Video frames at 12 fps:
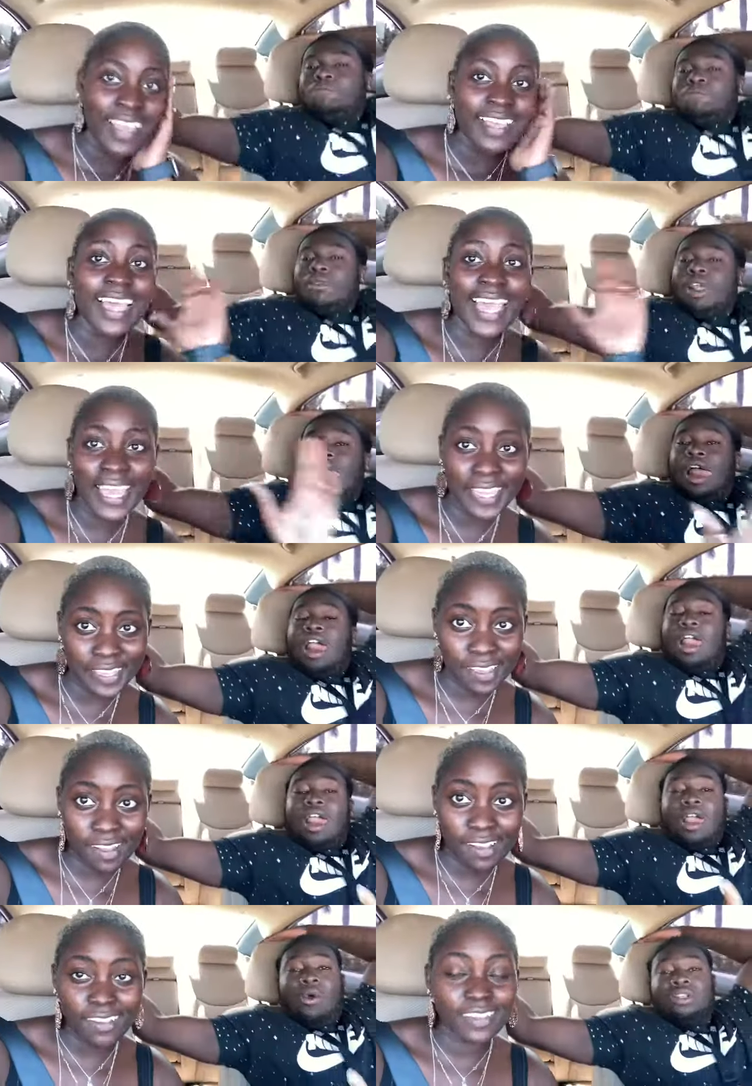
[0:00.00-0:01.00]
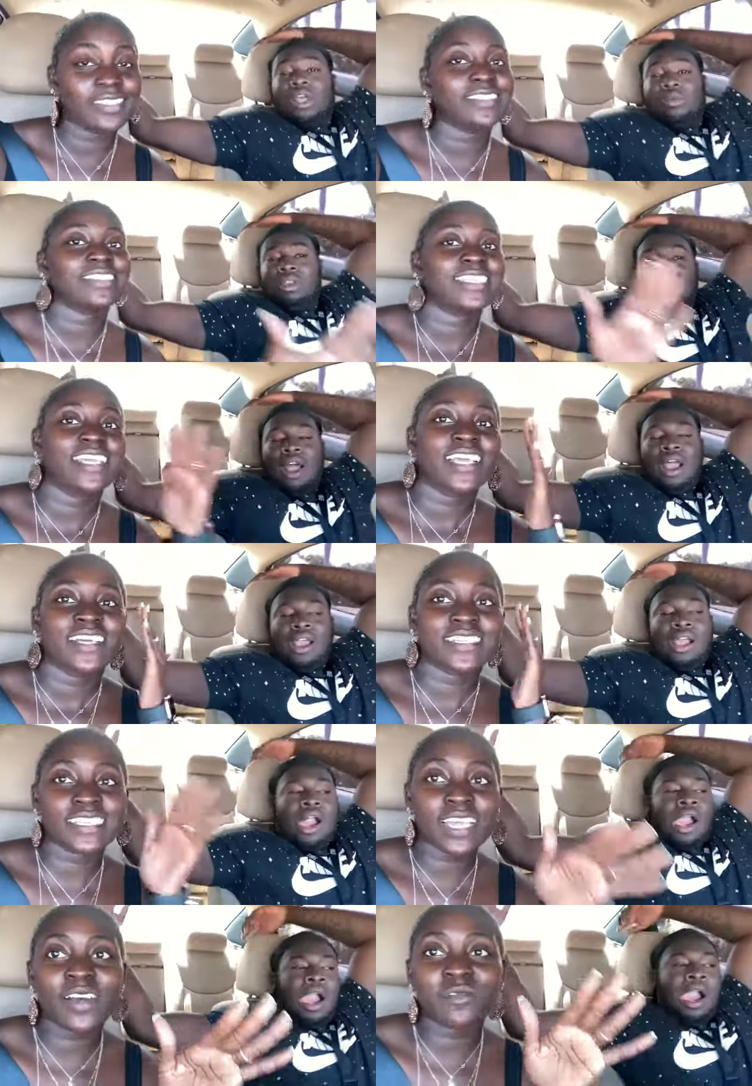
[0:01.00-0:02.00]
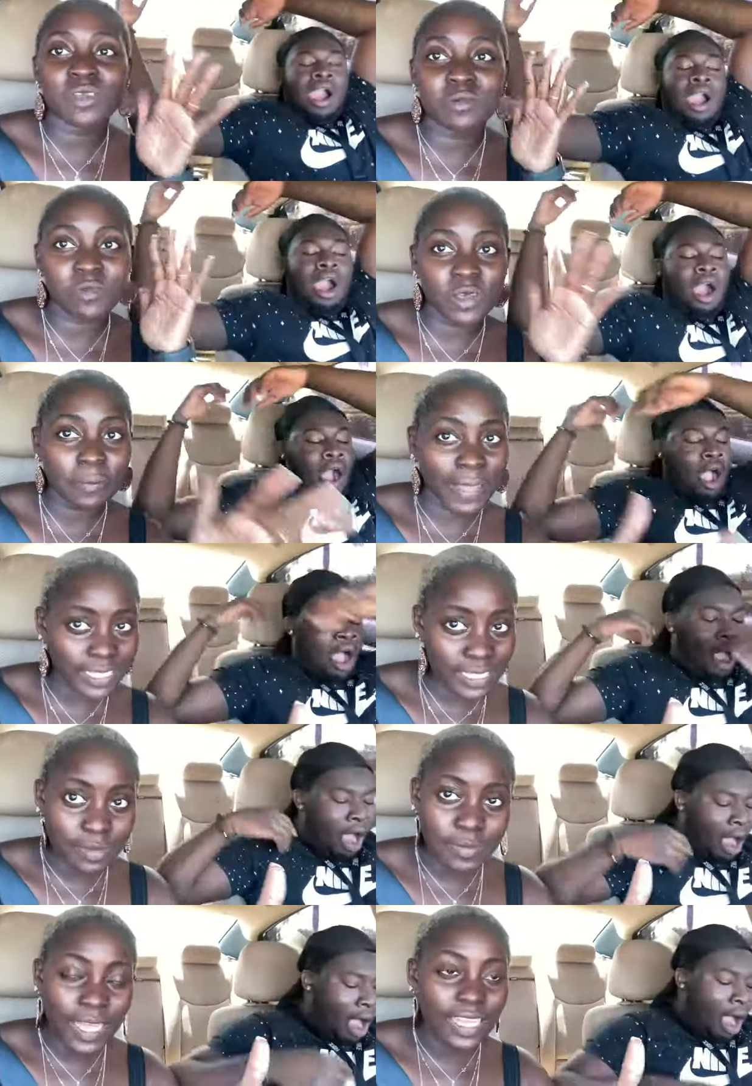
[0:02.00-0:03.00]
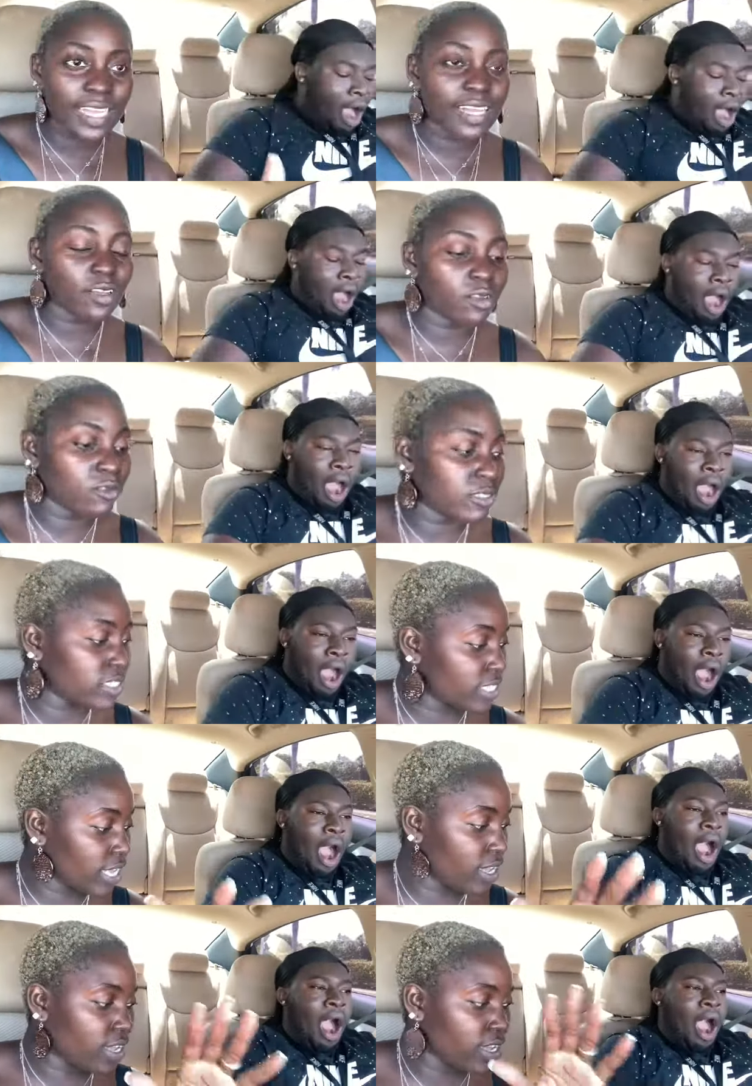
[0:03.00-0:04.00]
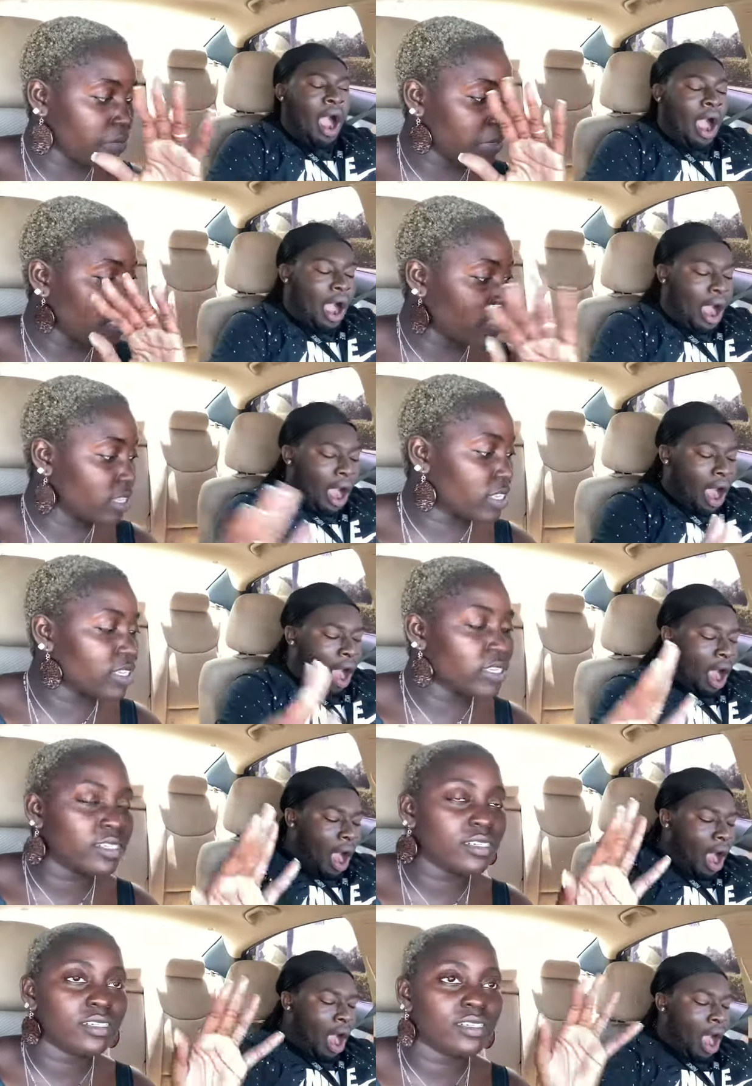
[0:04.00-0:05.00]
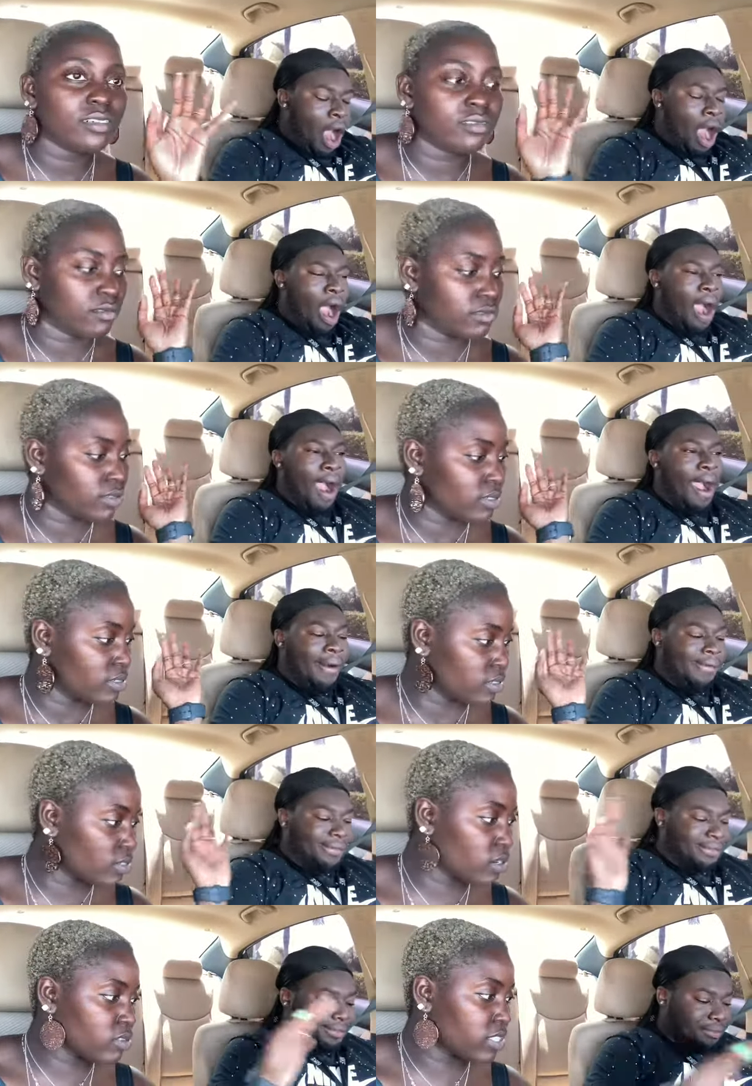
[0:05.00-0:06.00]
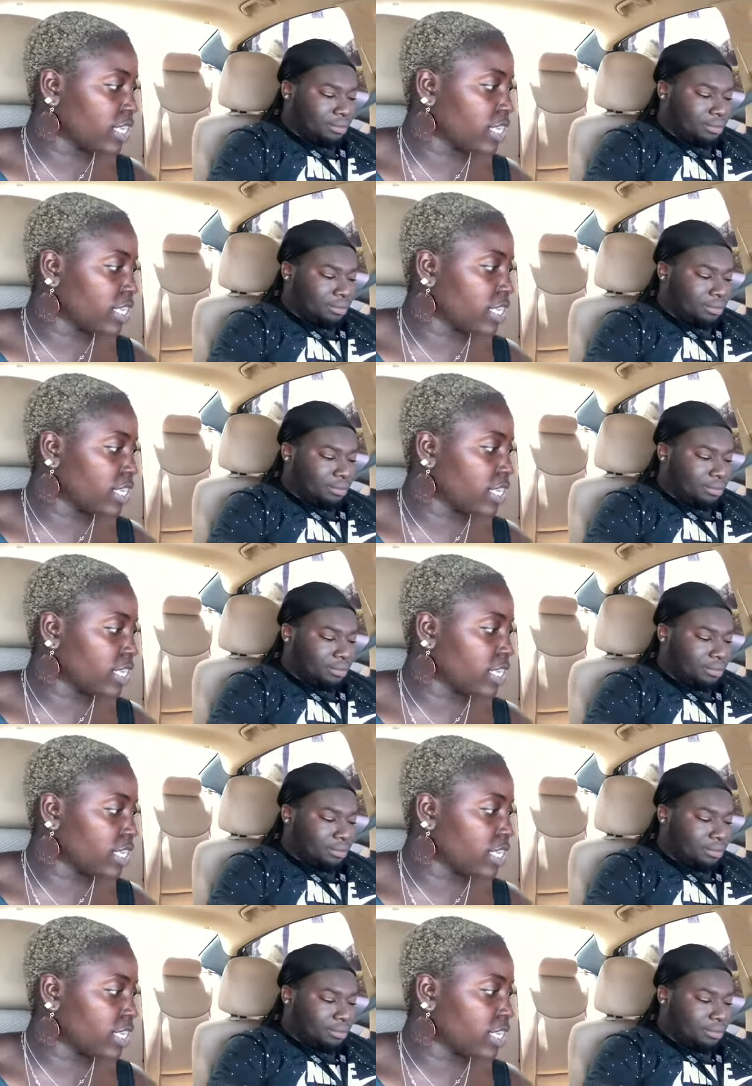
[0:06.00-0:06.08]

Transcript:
Speaker 1: hey y'all what's up you guys so we went back to my house um ethan you know, did